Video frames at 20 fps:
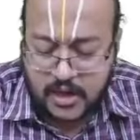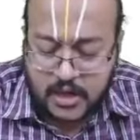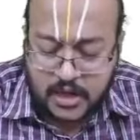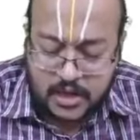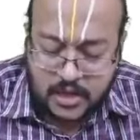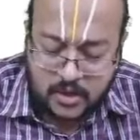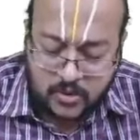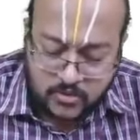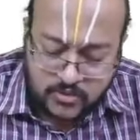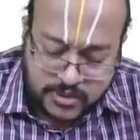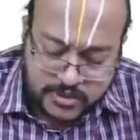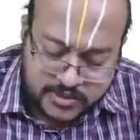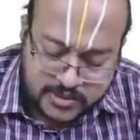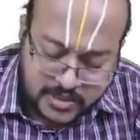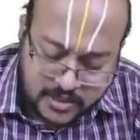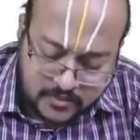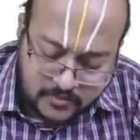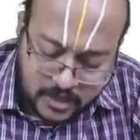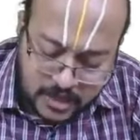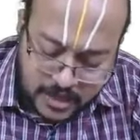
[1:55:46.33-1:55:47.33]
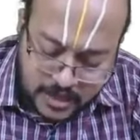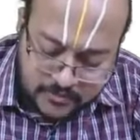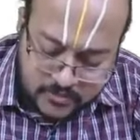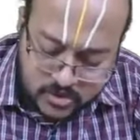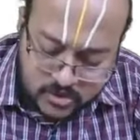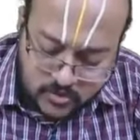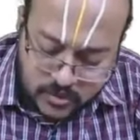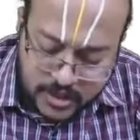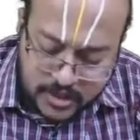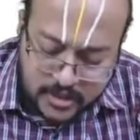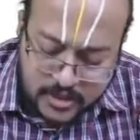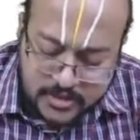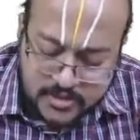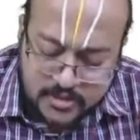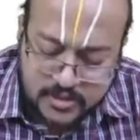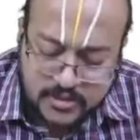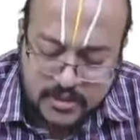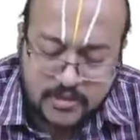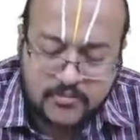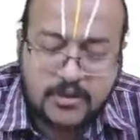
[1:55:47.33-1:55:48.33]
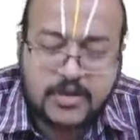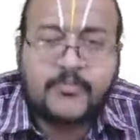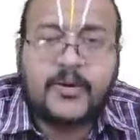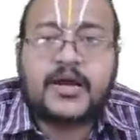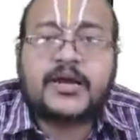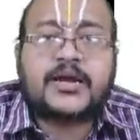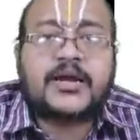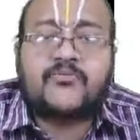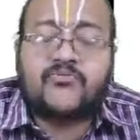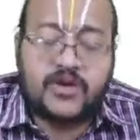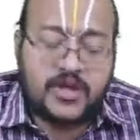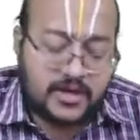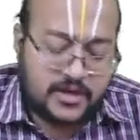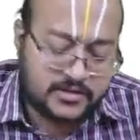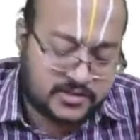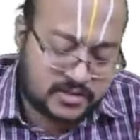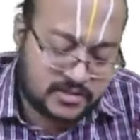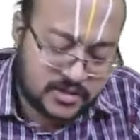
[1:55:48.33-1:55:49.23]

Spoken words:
Now the sigma M square is nothing but market variance.